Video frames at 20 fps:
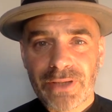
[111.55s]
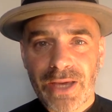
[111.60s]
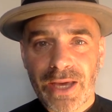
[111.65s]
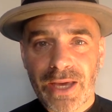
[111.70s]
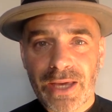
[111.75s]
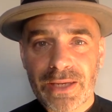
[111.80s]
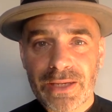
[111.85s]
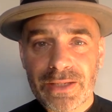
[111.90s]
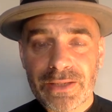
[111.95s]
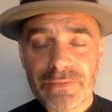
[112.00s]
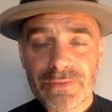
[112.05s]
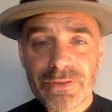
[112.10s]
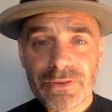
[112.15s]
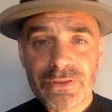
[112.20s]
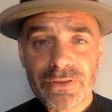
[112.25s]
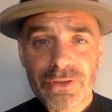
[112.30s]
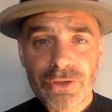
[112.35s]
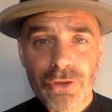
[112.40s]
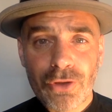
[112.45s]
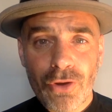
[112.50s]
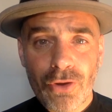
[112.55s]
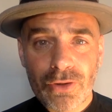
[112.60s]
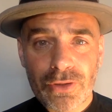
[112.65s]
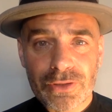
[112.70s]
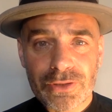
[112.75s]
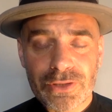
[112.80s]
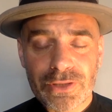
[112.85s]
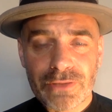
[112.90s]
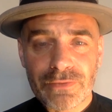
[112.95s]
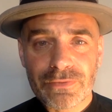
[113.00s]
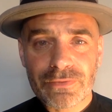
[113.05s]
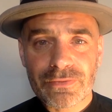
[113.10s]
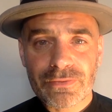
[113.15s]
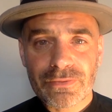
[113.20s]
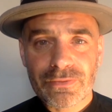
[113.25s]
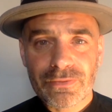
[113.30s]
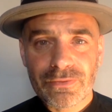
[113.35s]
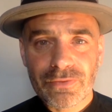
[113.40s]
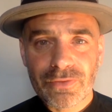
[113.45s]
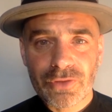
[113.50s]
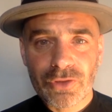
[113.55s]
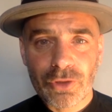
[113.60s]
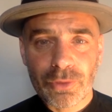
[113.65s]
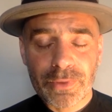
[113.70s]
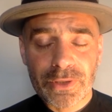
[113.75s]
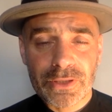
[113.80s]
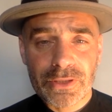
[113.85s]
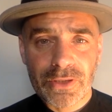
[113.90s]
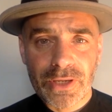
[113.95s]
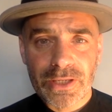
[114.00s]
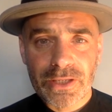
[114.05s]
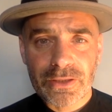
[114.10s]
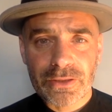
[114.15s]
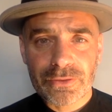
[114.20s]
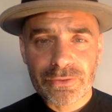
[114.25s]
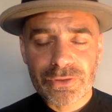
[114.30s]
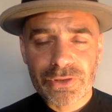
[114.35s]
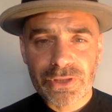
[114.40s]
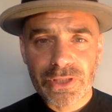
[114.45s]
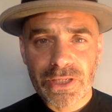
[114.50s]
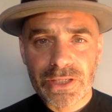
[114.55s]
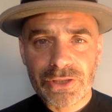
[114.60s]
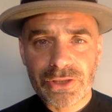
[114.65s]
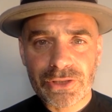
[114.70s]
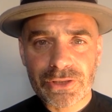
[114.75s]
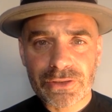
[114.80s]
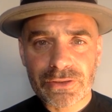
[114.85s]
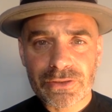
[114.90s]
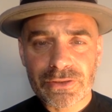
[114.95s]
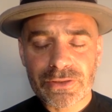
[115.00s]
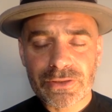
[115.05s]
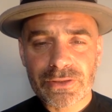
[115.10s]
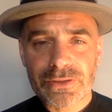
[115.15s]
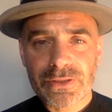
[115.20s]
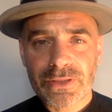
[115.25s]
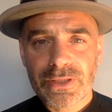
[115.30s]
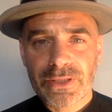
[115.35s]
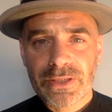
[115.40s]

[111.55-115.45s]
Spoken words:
and even cognitive phenomena like hallucinations